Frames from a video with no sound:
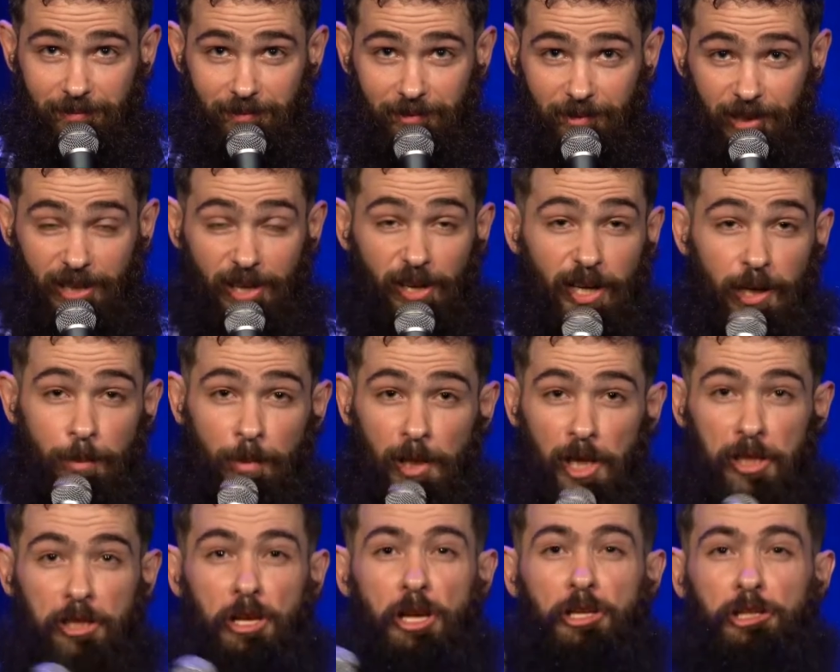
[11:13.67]
And you're going to be
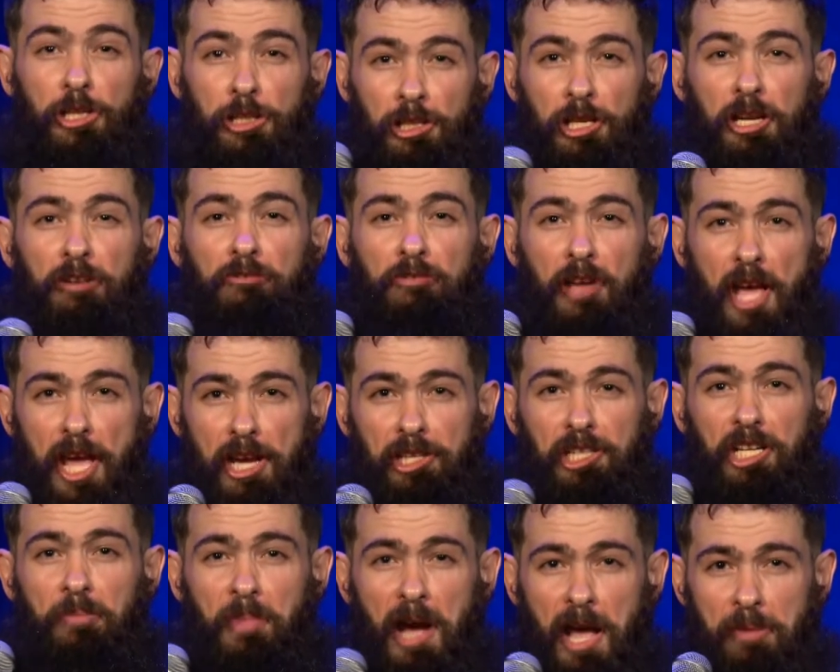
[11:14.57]
like, this is an
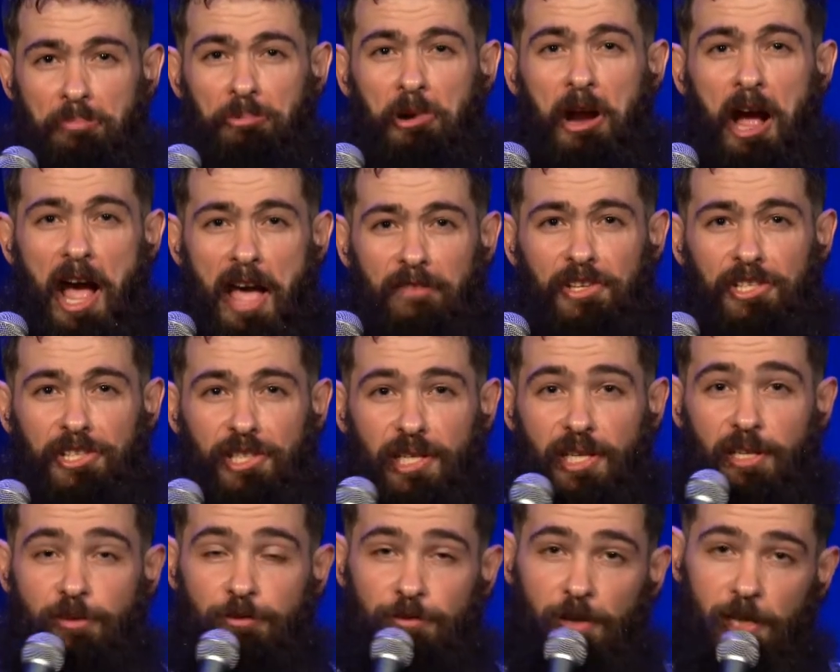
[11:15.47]
invasion of my
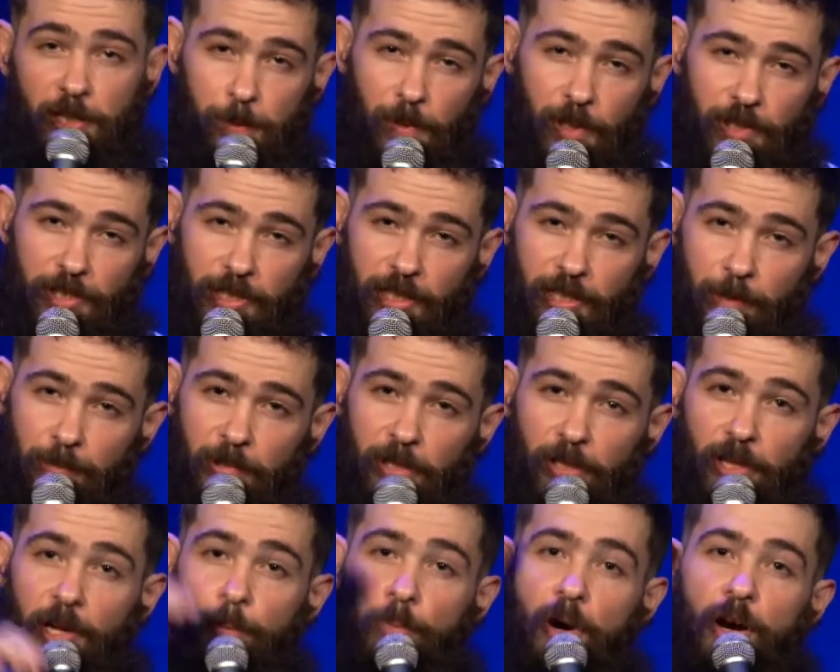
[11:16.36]
privacy. And Facebook's going to be
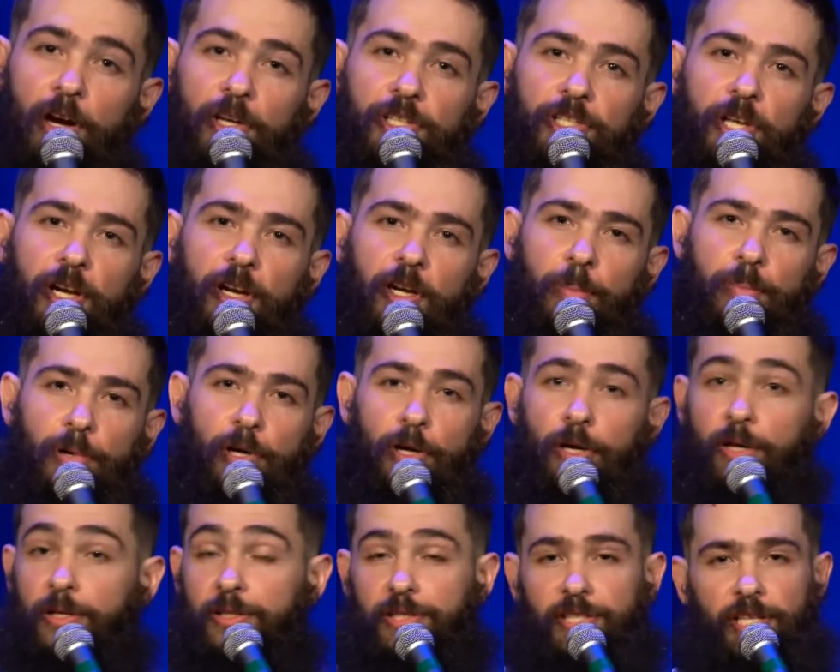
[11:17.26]
like, Mark
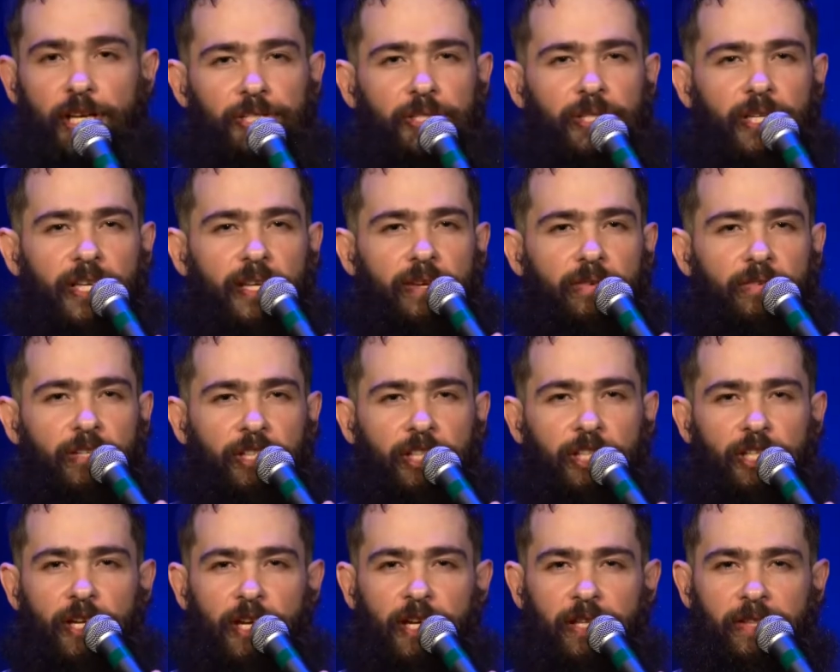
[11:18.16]
Zuckerberg doesn't give a
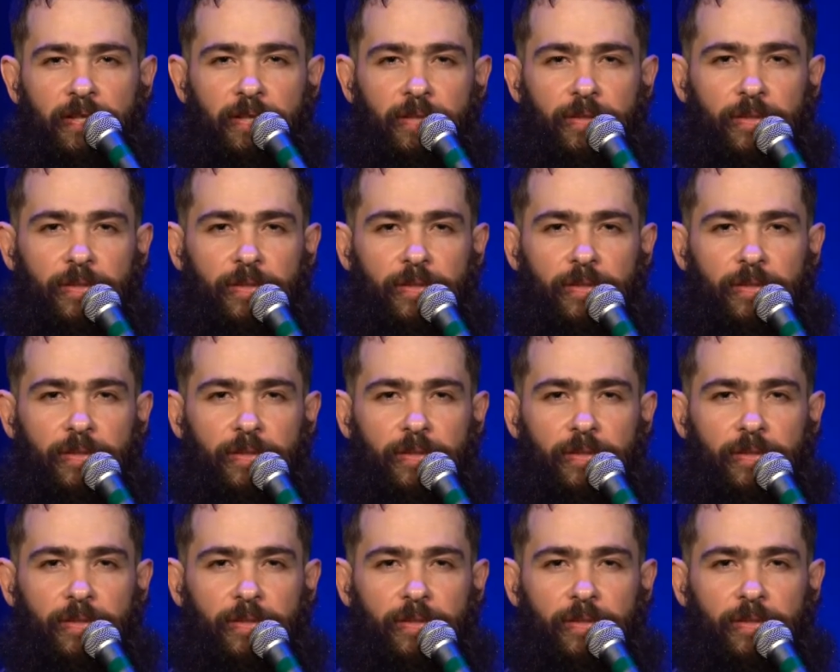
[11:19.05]
shit.